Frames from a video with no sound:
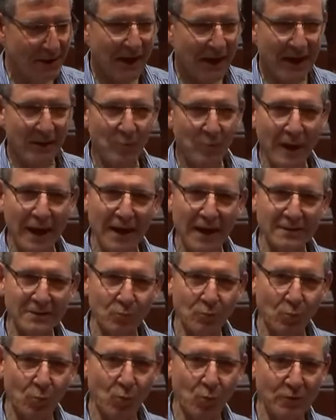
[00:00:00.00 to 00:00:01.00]
and we
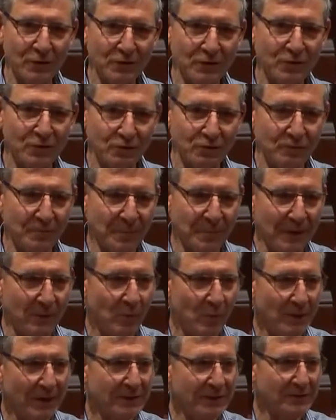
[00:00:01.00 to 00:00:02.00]
asked, would you be
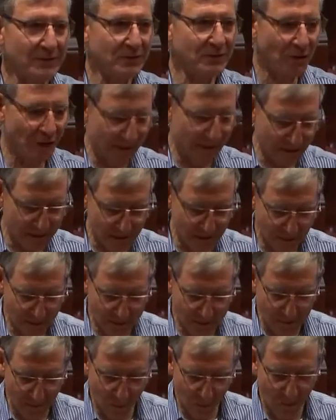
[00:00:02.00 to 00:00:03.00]
willing to try this on a
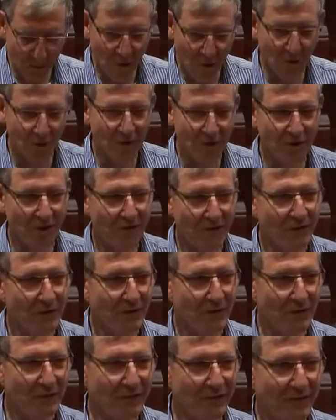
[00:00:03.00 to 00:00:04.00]
small corner of
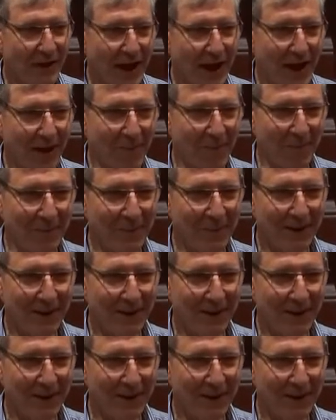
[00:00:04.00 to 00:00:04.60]
your farm?